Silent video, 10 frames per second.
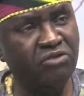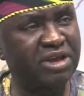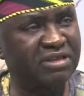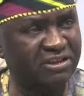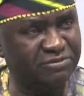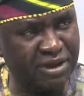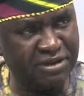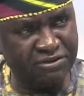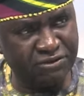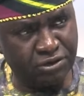government
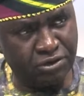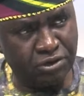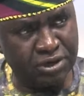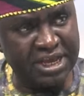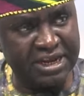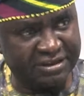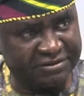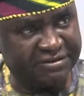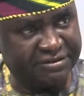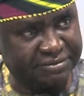expenditure on
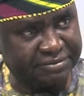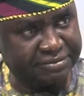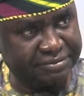energy